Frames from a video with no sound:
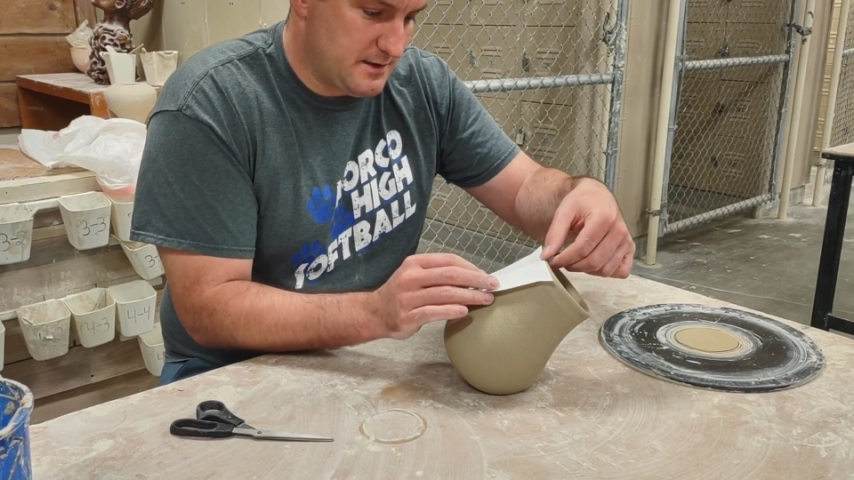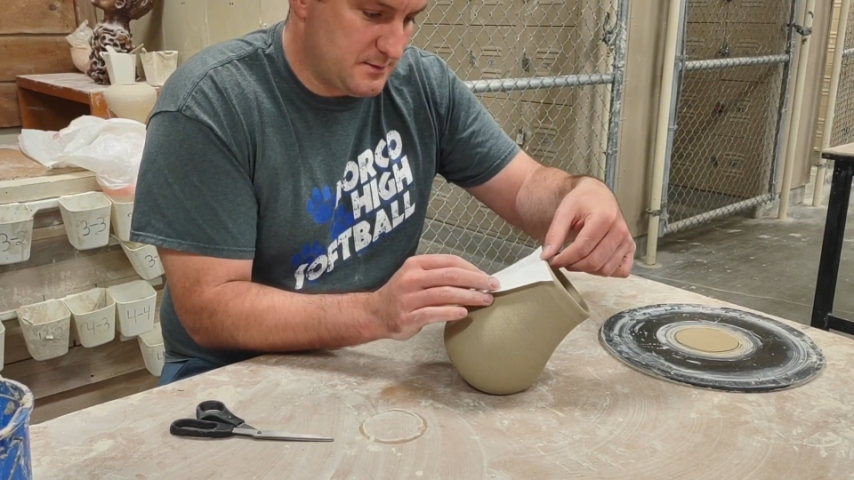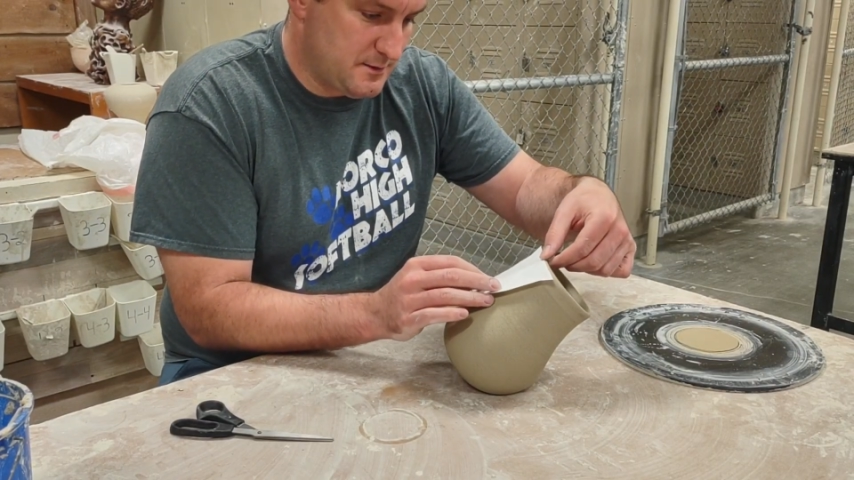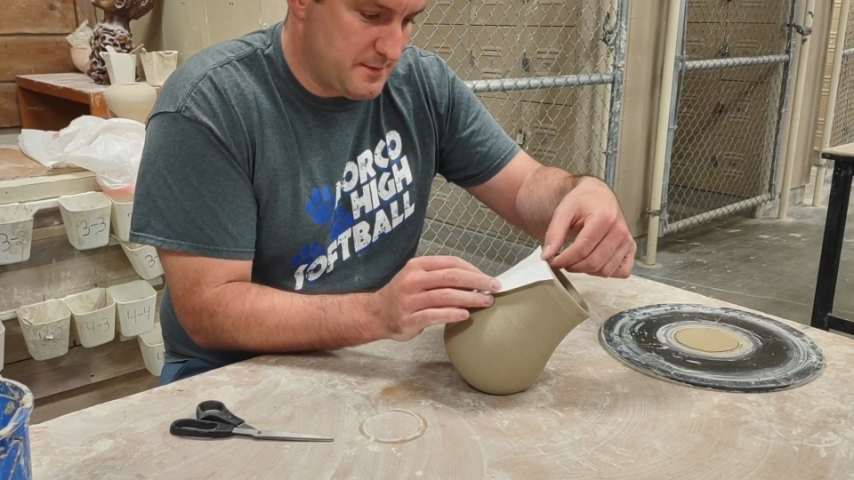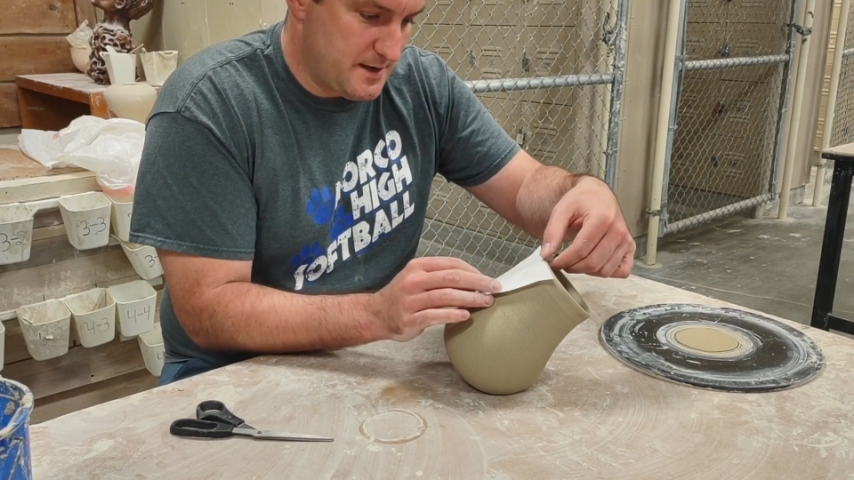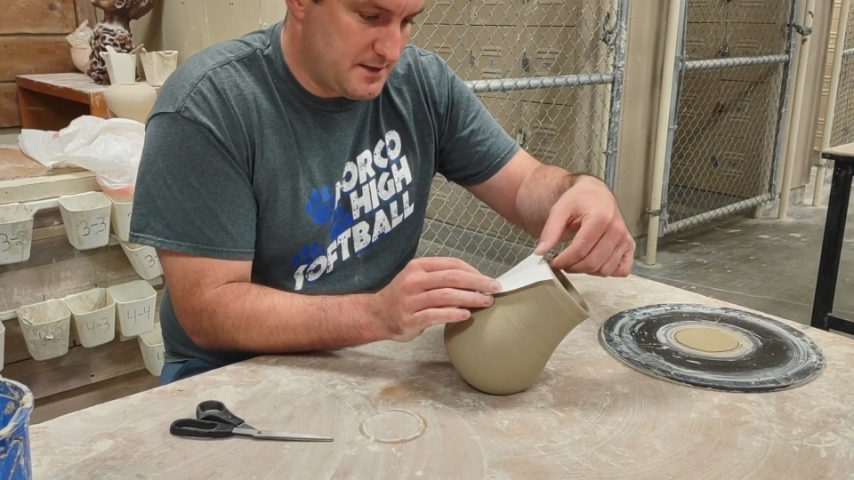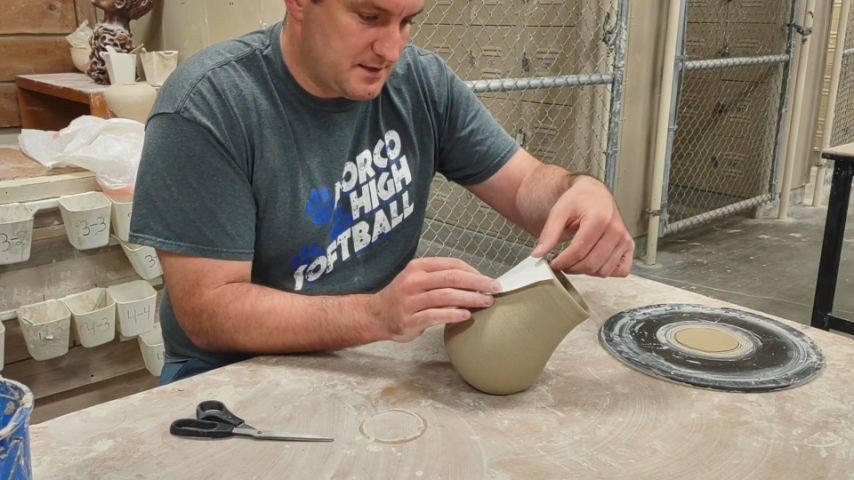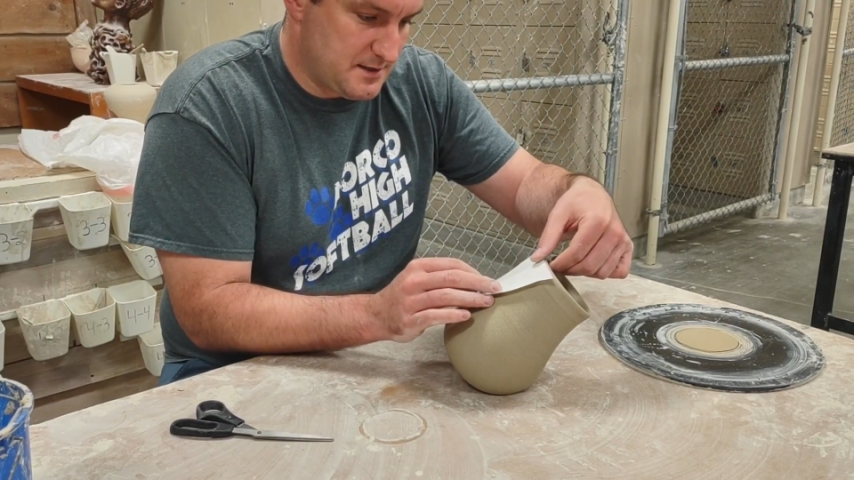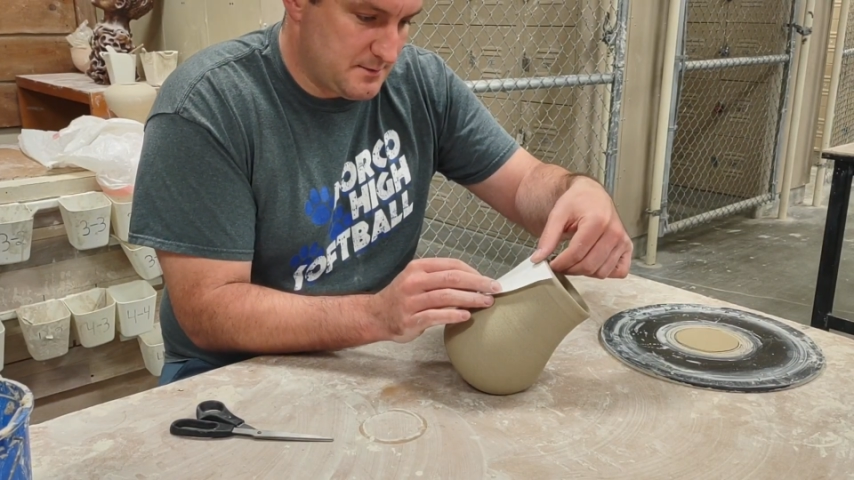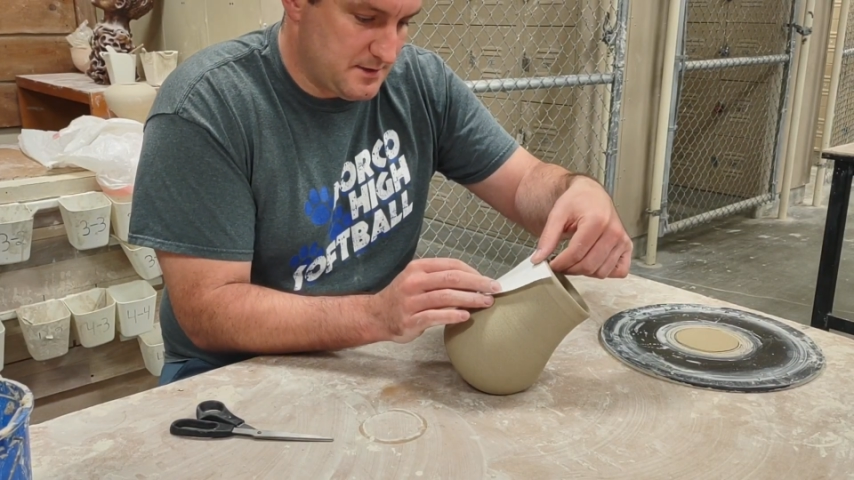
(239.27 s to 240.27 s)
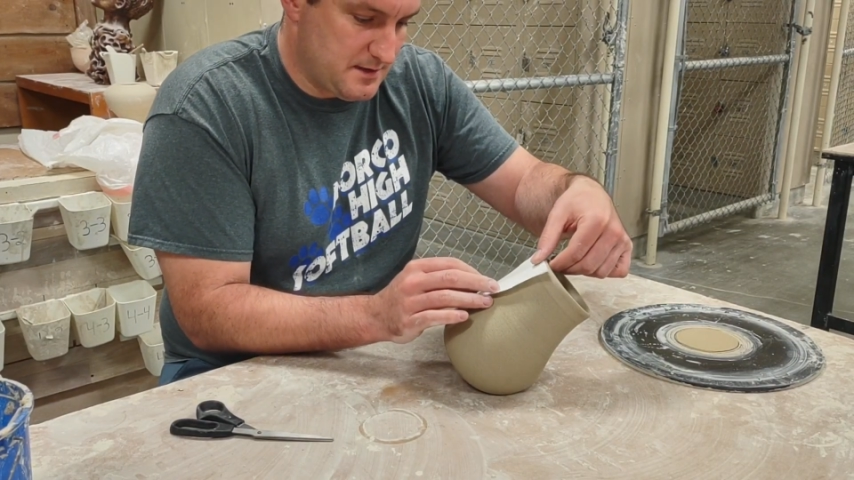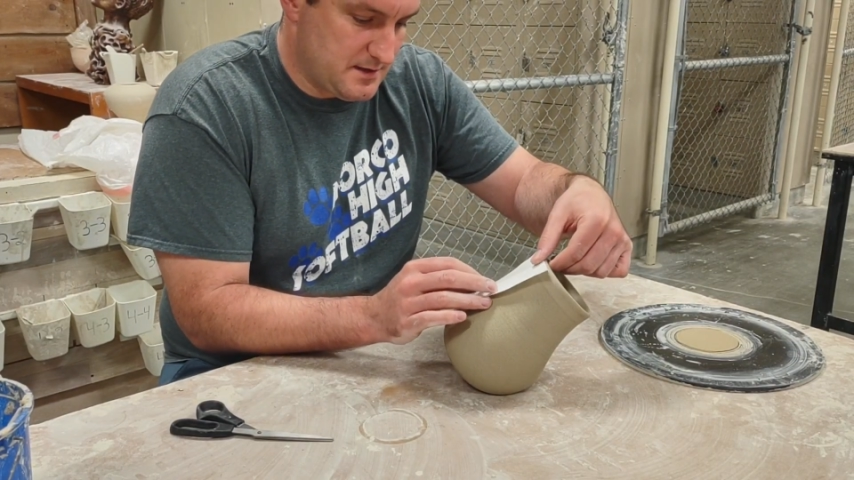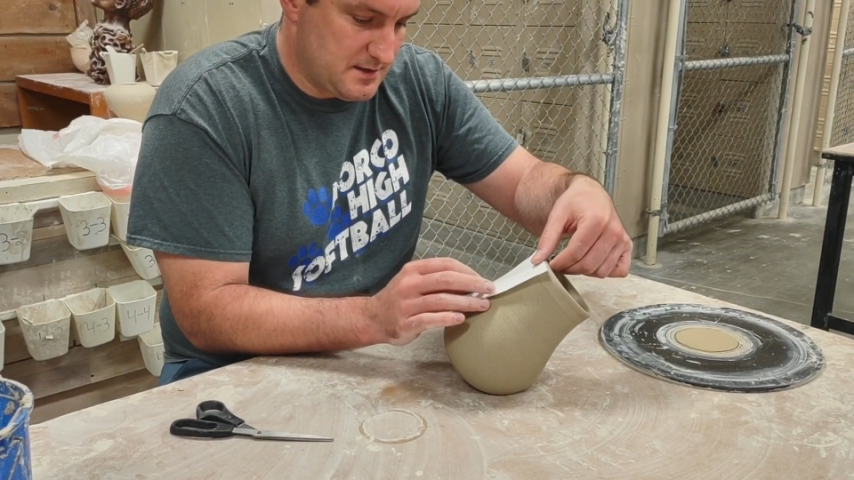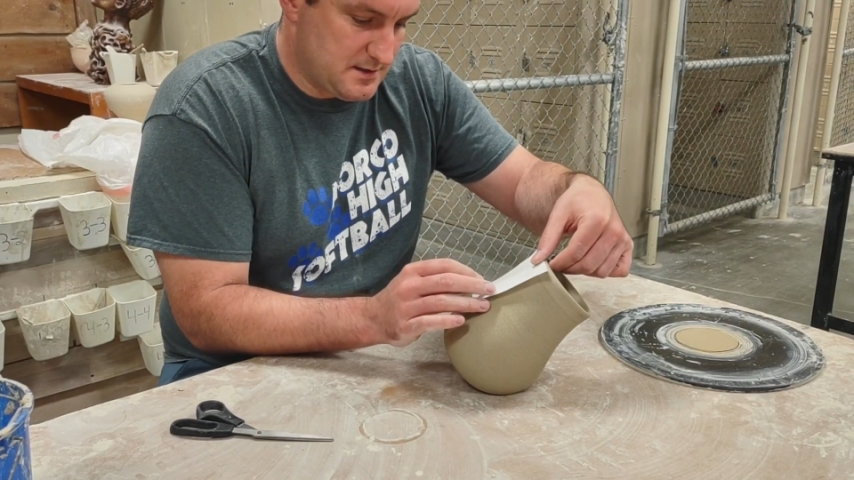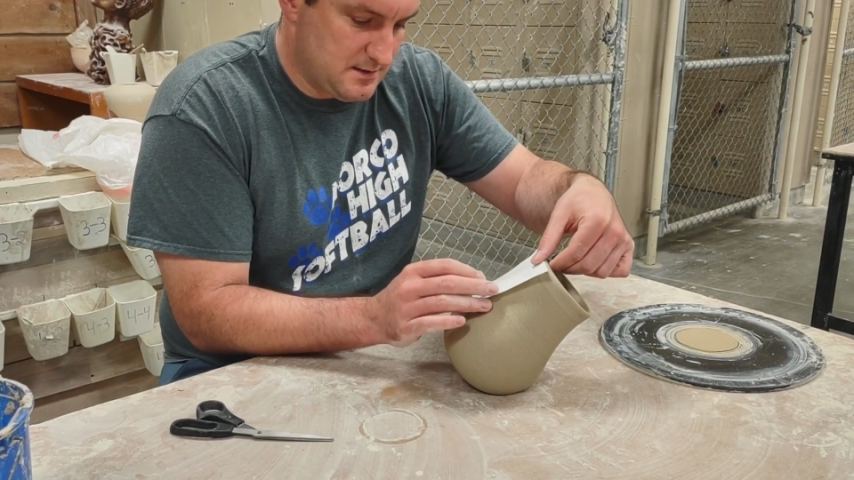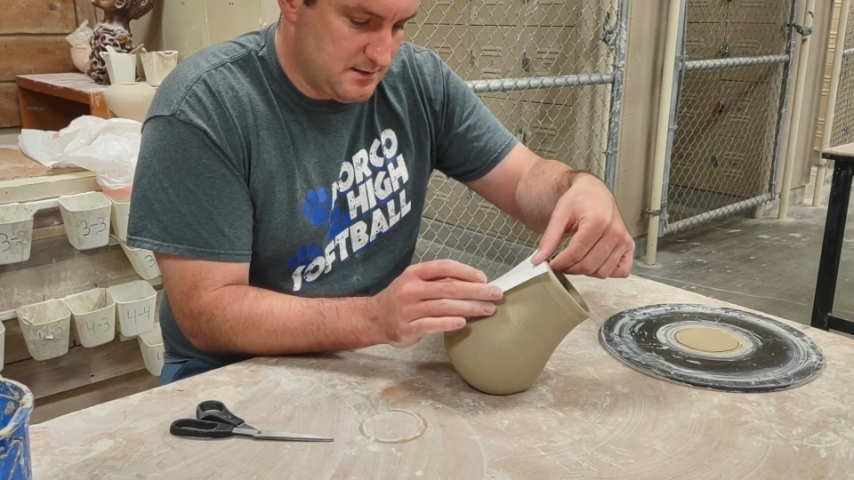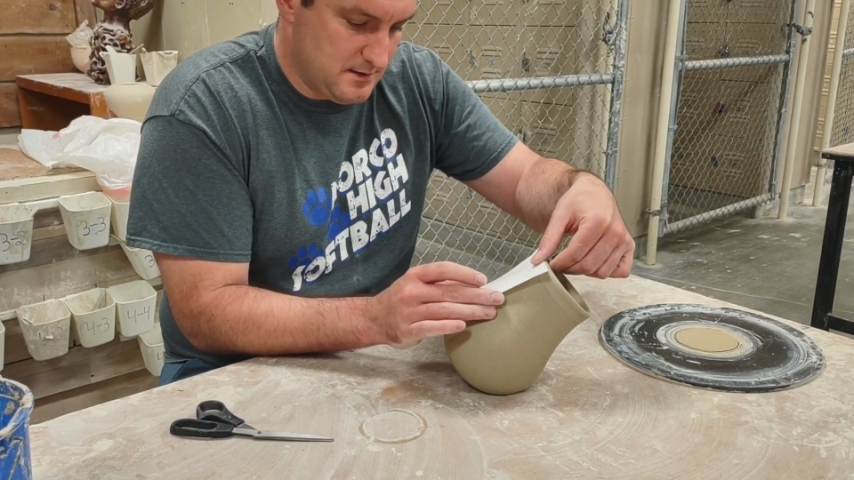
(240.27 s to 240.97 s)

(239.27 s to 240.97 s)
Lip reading: this one matches up to this